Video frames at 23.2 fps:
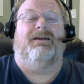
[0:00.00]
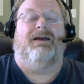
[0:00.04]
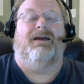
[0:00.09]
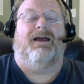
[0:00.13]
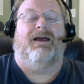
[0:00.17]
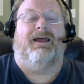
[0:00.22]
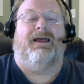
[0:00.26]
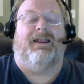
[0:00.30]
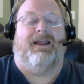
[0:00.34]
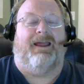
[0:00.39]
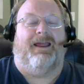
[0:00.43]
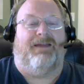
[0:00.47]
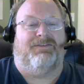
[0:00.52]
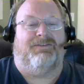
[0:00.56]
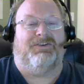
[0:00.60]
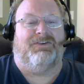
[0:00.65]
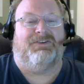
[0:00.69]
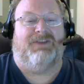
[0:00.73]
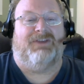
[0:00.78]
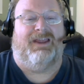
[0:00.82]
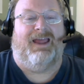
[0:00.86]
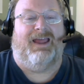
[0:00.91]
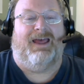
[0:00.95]
And I have to
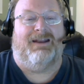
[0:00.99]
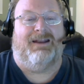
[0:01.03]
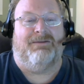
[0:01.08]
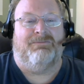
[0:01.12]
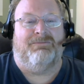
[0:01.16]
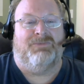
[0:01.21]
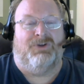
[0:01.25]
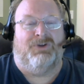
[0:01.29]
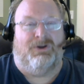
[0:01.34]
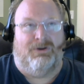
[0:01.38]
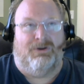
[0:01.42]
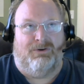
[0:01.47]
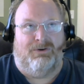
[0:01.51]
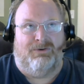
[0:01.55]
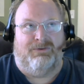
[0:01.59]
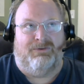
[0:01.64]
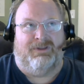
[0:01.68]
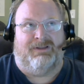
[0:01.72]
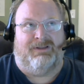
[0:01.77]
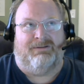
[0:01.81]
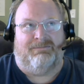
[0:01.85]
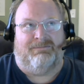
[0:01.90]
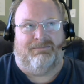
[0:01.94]
say, Adam, no,
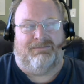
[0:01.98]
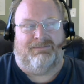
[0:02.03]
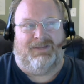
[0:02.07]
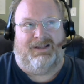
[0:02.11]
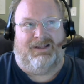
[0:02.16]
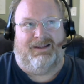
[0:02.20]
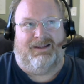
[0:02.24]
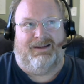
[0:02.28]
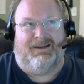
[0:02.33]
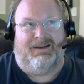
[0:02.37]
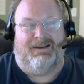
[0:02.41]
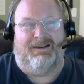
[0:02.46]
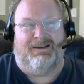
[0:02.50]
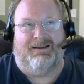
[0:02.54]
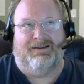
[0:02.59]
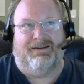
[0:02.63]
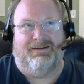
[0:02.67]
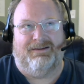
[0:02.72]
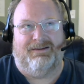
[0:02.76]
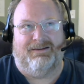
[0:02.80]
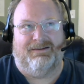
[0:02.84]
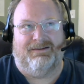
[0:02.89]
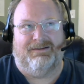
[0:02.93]
that my
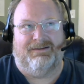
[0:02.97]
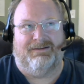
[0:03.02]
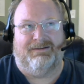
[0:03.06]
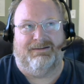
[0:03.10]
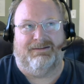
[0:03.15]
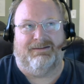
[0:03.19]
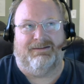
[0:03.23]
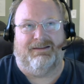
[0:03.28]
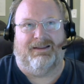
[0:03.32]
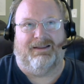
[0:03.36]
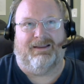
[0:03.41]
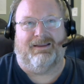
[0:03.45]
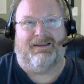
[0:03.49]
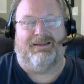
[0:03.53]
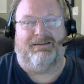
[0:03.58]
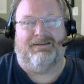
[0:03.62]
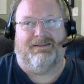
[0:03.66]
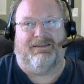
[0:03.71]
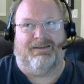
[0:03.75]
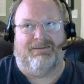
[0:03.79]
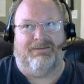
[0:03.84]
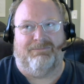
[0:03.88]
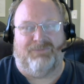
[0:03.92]
the,
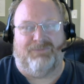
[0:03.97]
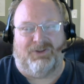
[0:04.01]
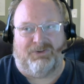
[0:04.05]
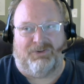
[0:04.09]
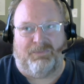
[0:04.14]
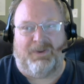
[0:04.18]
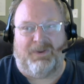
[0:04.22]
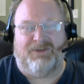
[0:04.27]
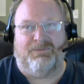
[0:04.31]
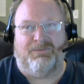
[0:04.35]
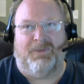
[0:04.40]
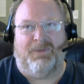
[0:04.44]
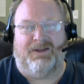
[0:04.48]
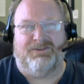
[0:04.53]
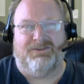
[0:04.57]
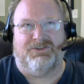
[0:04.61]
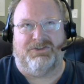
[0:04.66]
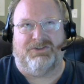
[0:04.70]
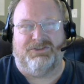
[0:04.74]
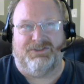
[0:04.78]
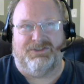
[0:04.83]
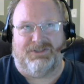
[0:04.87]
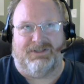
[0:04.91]
the, the space
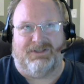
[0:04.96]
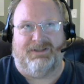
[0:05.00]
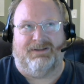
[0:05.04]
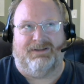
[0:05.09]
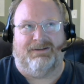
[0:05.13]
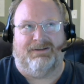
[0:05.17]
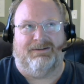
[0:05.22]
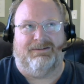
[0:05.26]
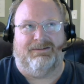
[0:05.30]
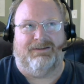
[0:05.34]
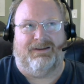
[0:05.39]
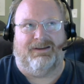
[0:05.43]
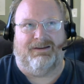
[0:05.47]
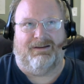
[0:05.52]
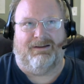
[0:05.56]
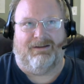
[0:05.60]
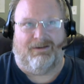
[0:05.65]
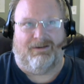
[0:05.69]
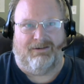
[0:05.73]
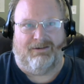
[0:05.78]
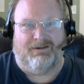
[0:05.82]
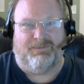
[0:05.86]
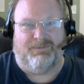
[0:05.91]
monsters in
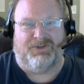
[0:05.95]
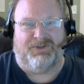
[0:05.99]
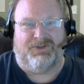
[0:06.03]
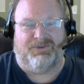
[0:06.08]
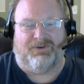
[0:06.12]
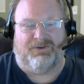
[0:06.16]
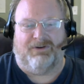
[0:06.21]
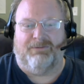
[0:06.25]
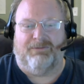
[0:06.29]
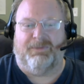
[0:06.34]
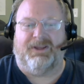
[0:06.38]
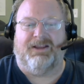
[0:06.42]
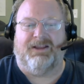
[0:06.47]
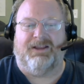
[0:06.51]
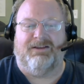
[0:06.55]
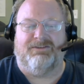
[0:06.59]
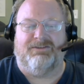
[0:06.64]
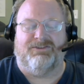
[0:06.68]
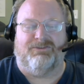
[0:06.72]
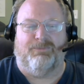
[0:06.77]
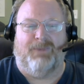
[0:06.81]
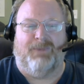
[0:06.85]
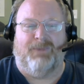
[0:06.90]
Artemis are
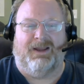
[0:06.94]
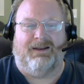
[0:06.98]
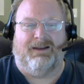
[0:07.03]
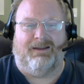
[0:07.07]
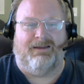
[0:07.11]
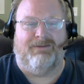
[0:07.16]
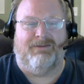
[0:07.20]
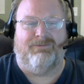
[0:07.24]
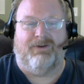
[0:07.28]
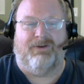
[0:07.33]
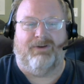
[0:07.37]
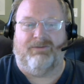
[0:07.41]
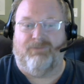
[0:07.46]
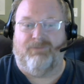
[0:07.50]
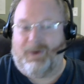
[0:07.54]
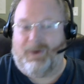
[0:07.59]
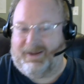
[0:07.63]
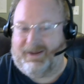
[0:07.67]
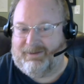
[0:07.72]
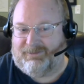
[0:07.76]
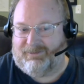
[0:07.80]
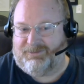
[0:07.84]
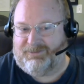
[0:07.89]
because of my love of
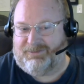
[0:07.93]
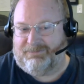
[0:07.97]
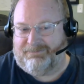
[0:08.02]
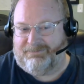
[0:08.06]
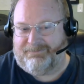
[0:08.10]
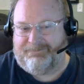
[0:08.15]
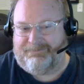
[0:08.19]
whales.